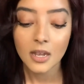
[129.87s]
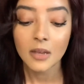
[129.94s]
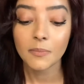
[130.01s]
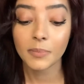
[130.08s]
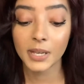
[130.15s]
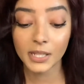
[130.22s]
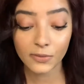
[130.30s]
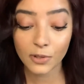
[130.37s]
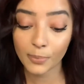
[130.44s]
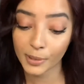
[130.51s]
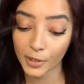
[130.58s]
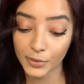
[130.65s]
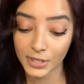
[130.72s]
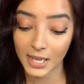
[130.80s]
Peaceful
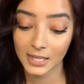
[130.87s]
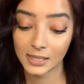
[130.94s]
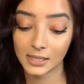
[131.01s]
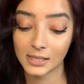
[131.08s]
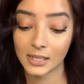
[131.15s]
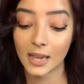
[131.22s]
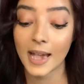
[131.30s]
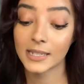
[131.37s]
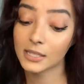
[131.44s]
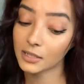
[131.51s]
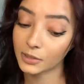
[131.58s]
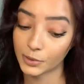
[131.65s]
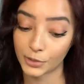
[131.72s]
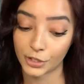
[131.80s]
protest, I
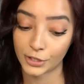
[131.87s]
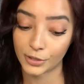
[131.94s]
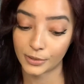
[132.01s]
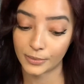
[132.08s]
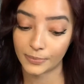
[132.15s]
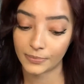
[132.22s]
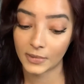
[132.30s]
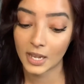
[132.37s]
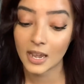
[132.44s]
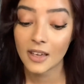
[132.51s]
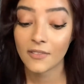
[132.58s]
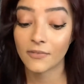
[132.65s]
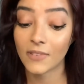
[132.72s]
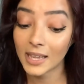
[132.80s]
salute you.
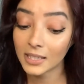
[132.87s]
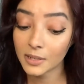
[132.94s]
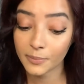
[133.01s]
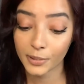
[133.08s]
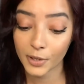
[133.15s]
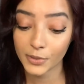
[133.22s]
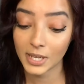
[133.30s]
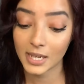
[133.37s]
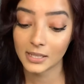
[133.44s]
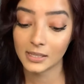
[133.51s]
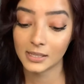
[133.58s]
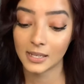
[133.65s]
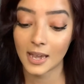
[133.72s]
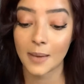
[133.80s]
Violent
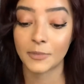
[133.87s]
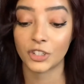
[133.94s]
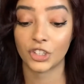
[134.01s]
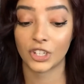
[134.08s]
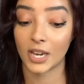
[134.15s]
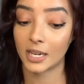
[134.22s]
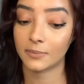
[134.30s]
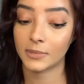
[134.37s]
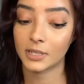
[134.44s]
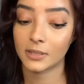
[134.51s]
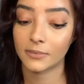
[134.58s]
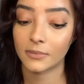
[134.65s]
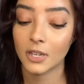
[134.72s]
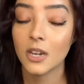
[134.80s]
protest, I'm ashamed.
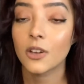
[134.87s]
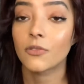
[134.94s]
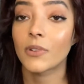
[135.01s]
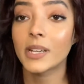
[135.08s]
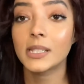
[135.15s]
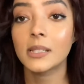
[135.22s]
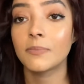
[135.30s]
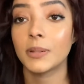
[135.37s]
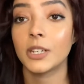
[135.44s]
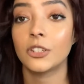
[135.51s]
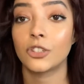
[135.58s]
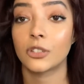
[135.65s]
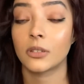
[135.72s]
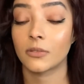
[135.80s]
Rest in
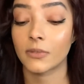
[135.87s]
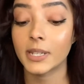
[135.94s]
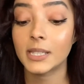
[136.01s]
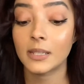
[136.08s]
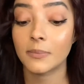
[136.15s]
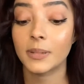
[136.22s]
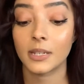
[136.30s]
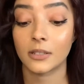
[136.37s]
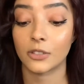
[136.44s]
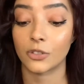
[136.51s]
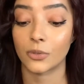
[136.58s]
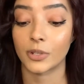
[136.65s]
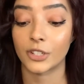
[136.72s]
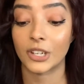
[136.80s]
peace,
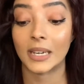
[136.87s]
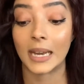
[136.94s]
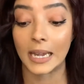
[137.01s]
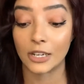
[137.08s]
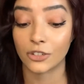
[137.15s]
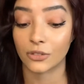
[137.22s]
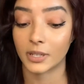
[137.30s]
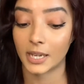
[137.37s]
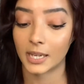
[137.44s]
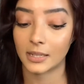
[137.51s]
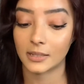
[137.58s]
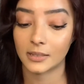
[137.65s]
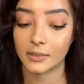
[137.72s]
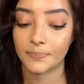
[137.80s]
George and Angel
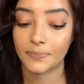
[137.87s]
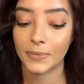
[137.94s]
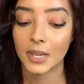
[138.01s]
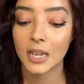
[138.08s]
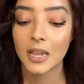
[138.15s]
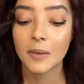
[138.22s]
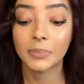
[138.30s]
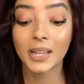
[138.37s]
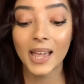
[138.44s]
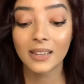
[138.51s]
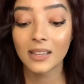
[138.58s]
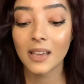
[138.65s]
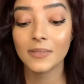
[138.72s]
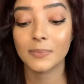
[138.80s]
gained.
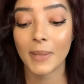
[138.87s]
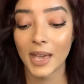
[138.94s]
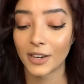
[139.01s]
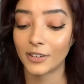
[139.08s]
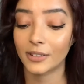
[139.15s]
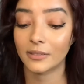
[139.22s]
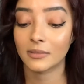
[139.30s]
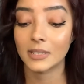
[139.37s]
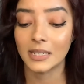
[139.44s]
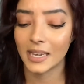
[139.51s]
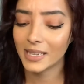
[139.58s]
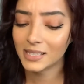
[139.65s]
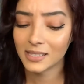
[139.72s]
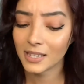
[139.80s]
Black lives matter,
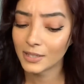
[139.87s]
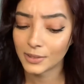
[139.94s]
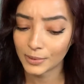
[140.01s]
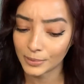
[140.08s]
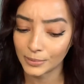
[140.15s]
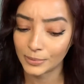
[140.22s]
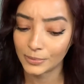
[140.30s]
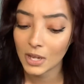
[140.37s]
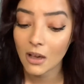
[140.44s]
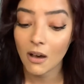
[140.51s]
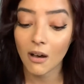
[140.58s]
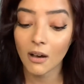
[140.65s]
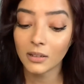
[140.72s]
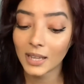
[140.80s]
yes they do.
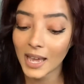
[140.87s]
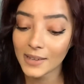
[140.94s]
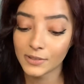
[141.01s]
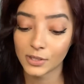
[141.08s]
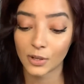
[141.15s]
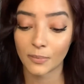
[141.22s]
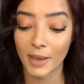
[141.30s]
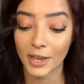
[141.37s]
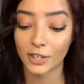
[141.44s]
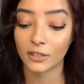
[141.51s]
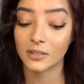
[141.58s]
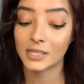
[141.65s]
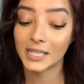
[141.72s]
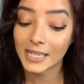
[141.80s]
All lives don't matter
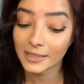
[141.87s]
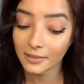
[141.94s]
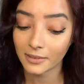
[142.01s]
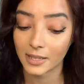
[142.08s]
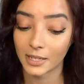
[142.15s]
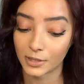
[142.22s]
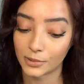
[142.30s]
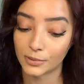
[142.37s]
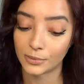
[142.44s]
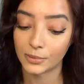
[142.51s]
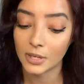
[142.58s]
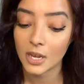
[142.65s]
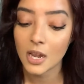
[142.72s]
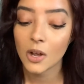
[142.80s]
until they do.
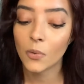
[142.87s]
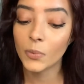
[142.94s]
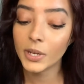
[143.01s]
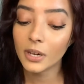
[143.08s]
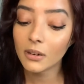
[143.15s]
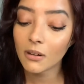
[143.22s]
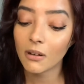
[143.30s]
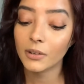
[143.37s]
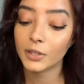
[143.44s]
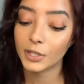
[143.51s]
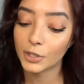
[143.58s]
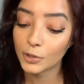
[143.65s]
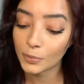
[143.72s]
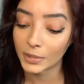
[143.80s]
We are all
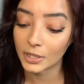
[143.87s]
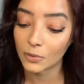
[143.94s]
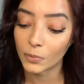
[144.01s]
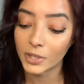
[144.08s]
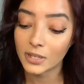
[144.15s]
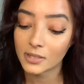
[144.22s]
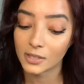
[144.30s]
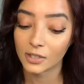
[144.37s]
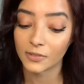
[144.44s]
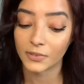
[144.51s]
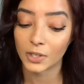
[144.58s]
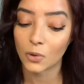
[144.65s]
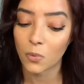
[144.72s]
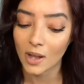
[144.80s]
human, we deserve
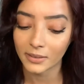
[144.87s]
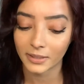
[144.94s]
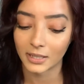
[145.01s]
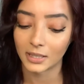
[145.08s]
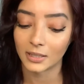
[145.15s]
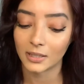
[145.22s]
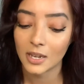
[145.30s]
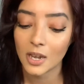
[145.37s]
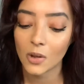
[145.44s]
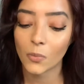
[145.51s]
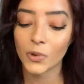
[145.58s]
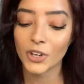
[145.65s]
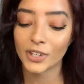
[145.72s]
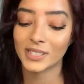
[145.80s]
equality.
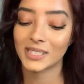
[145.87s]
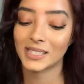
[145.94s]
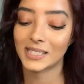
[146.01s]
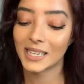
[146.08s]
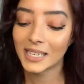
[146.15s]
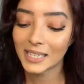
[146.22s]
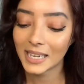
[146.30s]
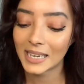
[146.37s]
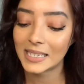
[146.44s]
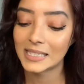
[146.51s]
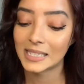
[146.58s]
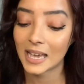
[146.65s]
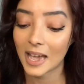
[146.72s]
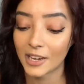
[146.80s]
We are sick and
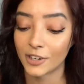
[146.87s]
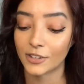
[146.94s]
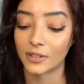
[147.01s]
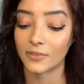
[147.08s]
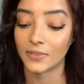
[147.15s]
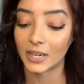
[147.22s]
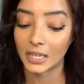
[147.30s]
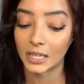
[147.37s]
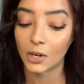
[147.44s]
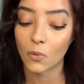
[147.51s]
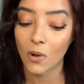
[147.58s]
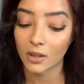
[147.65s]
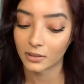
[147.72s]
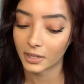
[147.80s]
tired of
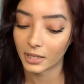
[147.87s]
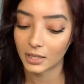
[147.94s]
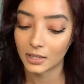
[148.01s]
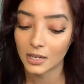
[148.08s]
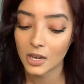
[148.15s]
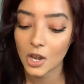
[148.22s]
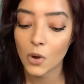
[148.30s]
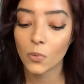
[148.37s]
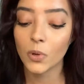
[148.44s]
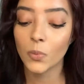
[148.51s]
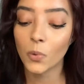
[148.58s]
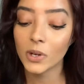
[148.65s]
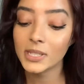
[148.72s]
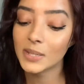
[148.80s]
inequality. We
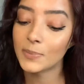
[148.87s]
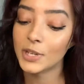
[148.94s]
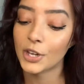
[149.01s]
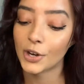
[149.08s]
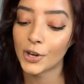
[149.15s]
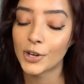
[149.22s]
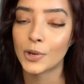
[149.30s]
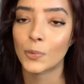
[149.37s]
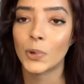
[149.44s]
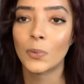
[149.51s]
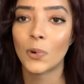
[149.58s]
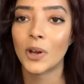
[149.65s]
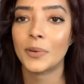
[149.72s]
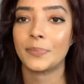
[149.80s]
want to be heard, we
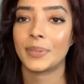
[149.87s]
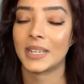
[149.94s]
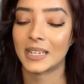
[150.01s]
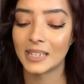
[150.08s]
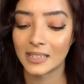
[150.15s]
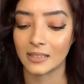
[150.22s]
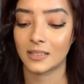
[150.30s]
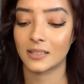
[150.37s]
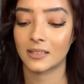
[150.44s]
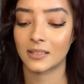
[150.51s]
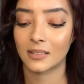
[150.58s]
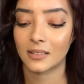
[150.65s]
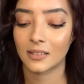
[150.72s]
want peace.